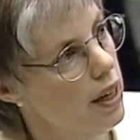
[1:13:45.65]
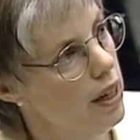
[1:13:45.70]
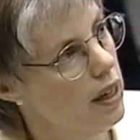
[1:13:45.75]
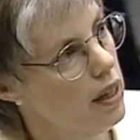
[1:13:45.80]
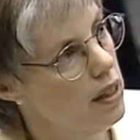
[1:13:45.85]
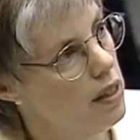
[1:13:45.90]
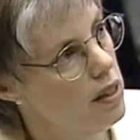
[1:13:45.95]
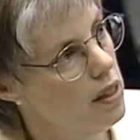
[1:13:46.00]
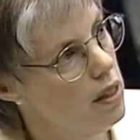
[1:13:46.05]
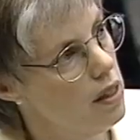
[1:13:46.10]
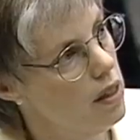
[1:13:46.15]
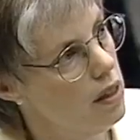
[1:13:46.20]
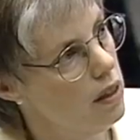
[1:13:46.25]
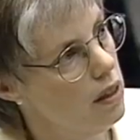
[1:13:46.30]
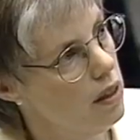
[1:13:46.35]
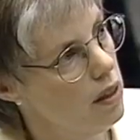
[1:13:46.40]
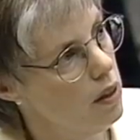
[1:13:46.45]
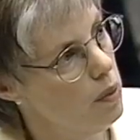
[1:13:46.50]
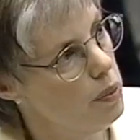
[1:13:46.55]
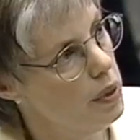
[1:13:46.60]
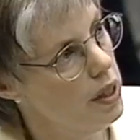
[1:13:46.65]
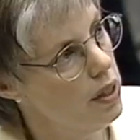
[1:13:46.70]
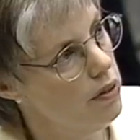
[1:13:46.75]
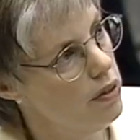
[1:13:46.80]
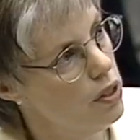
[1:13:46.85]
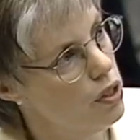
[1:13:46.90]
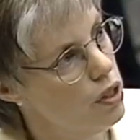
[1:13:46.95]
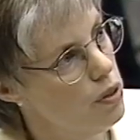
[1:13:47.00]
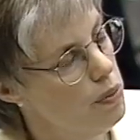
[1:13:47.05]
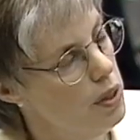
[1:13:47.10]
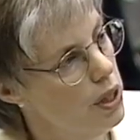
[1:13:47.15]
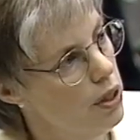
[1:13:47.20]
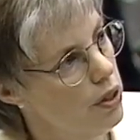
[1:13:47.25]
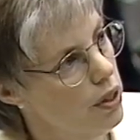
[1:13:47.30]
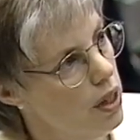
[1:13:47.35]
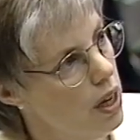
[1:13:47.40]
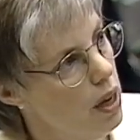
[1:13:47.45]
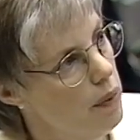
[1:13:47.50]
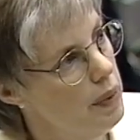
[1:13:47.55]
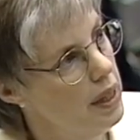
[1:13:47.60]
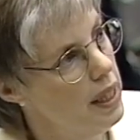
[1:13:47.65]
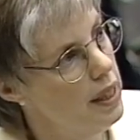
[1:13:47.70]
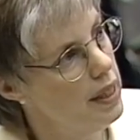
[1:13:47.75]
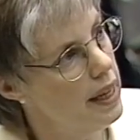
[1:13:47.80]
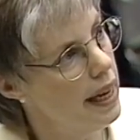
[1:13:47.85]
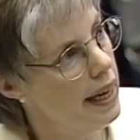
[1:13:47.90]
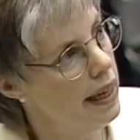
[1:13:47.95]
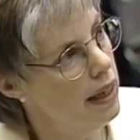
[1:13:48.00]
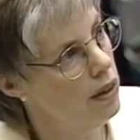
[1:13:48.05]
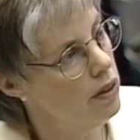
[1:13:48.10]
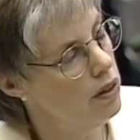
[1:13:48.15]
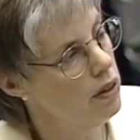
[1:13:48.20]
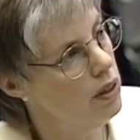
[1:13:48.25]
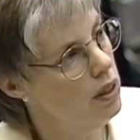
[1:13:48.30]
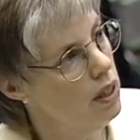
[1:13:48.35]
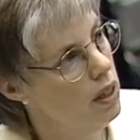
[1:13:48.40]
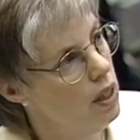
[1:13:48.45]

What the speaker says: and I see a little bit of a smear coming down,